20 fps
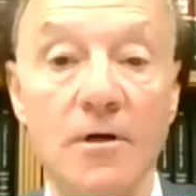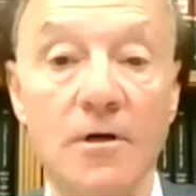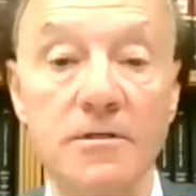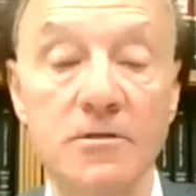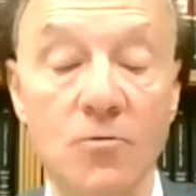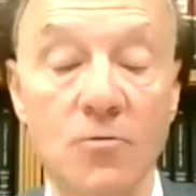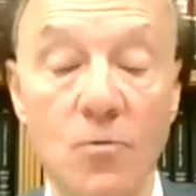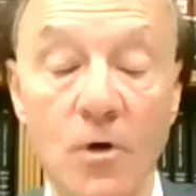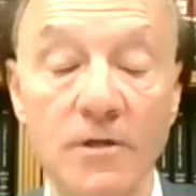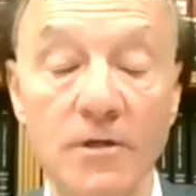It's
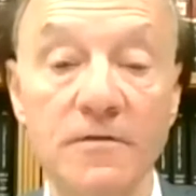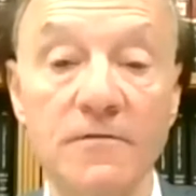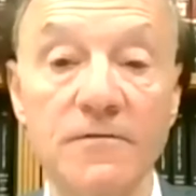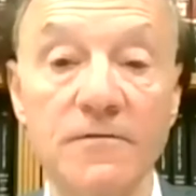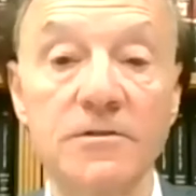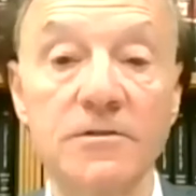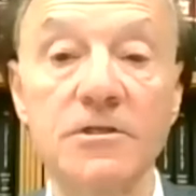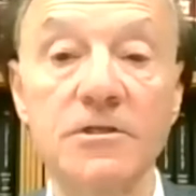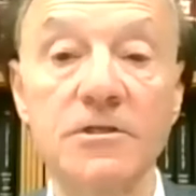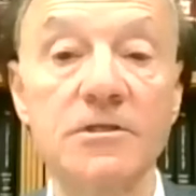a
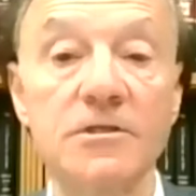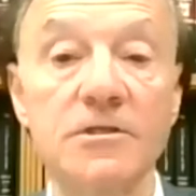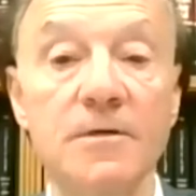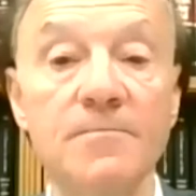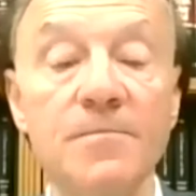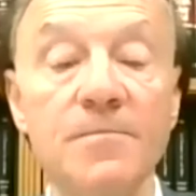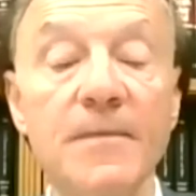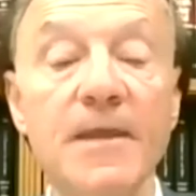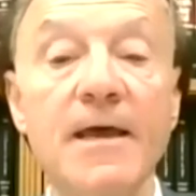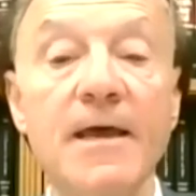wonderful
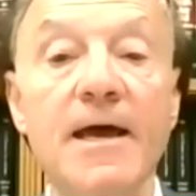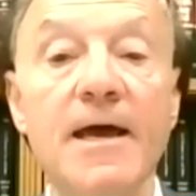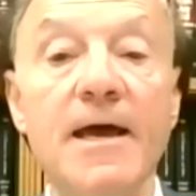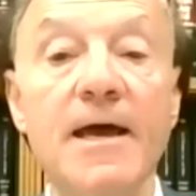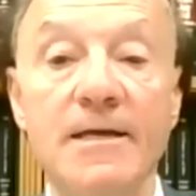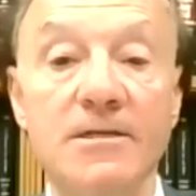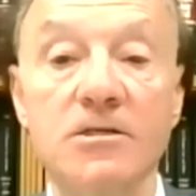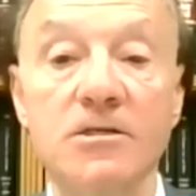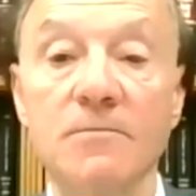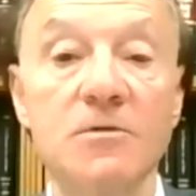system,
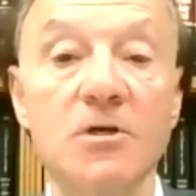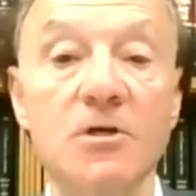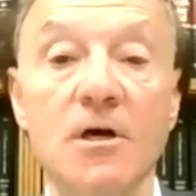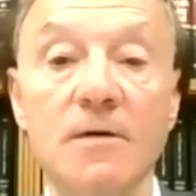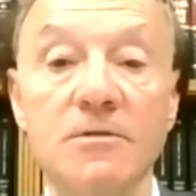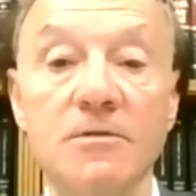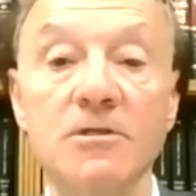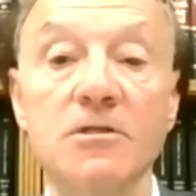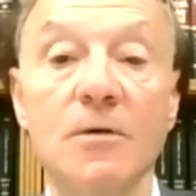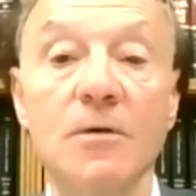and
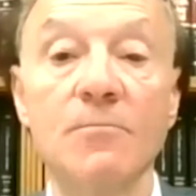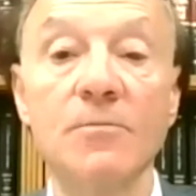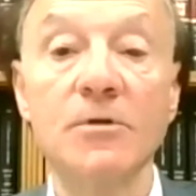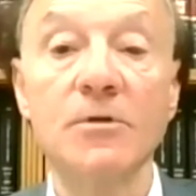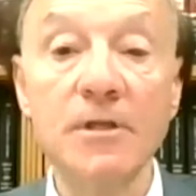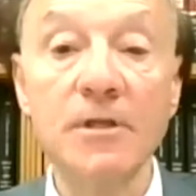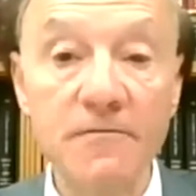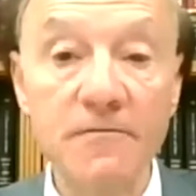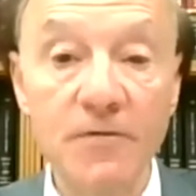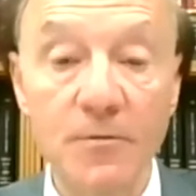sometimes it's
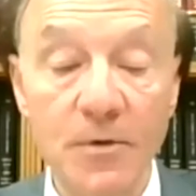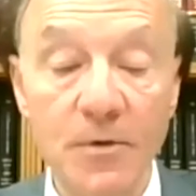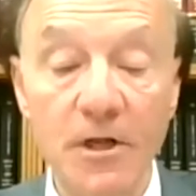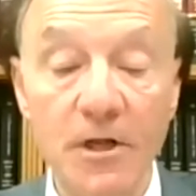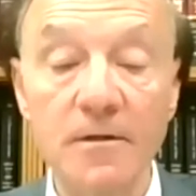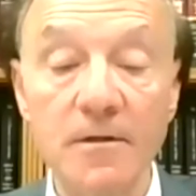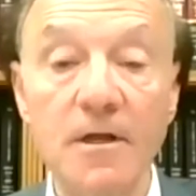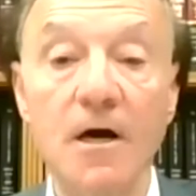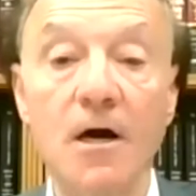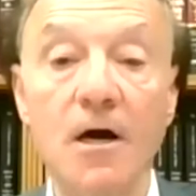
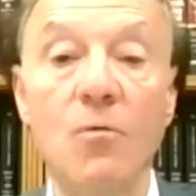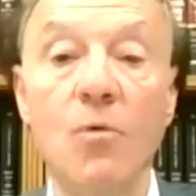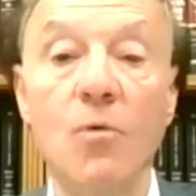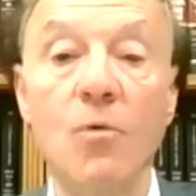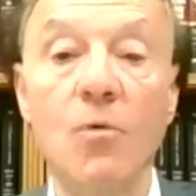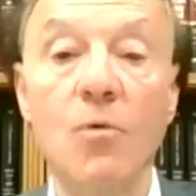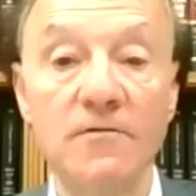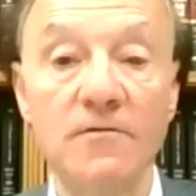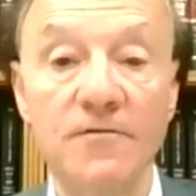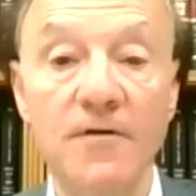unbelievable
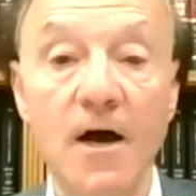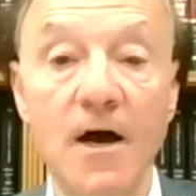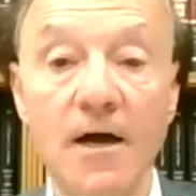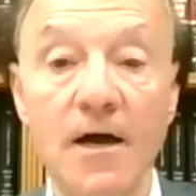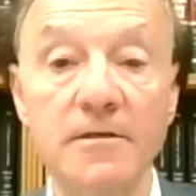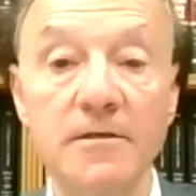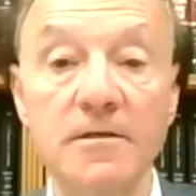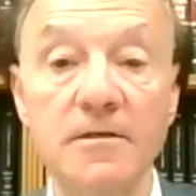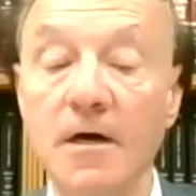what you find.